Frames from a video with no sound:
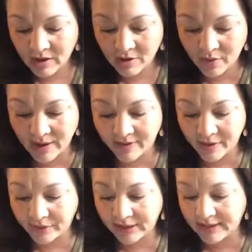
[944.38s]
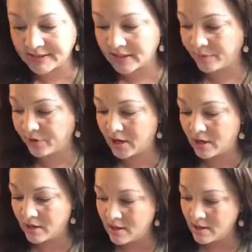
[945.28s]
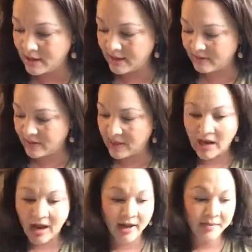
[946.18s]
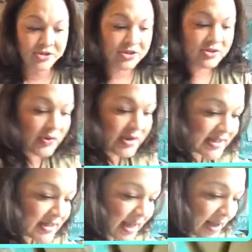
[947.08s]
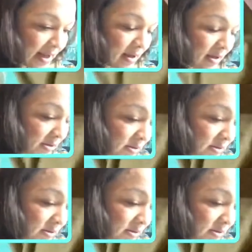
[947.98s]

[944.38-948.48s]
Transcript: Oh wow, that really lined it up great. And then I am just going to take